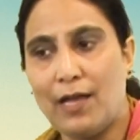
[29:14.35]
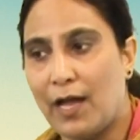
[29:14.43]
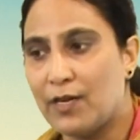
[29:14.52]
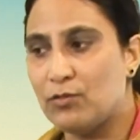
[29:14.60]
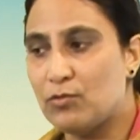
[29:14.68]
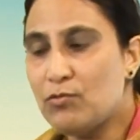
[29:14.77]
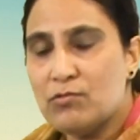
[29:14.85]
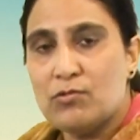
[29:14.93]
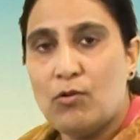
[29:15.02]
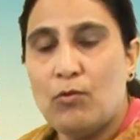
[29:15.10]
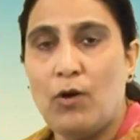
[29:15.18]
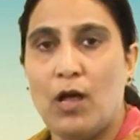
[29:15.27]
I do
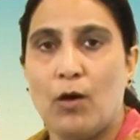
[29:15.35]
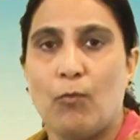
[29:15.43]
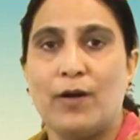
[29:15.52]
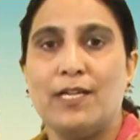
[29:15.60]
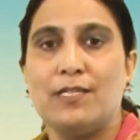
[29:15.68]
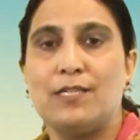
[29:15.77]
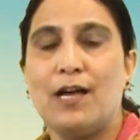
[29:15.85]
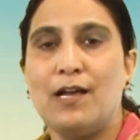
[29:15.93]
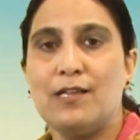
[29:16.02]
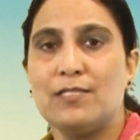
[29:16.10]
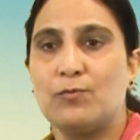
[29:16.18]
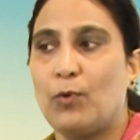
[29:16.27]
know what he does,